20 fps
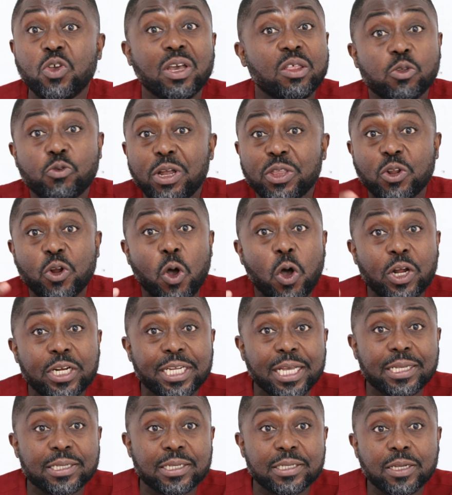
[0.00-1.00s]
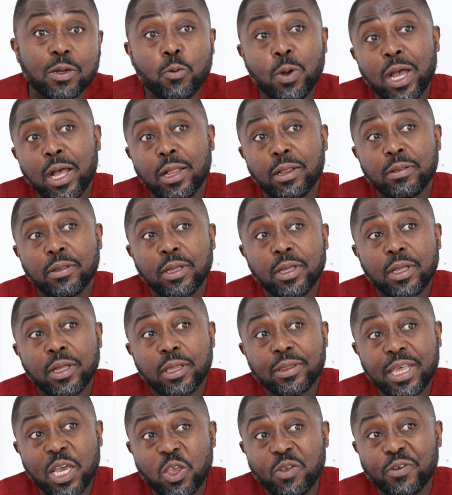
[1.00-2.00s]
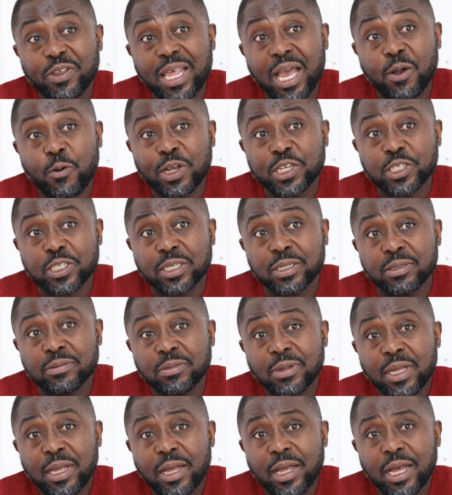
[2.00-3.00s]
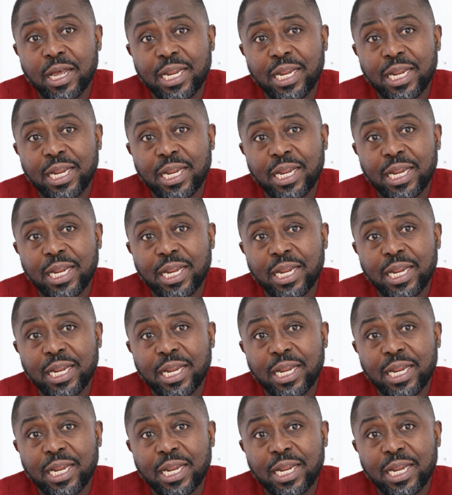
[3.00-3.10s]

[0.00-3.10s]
you can throw it to the audience. You say, well, thank you for that question.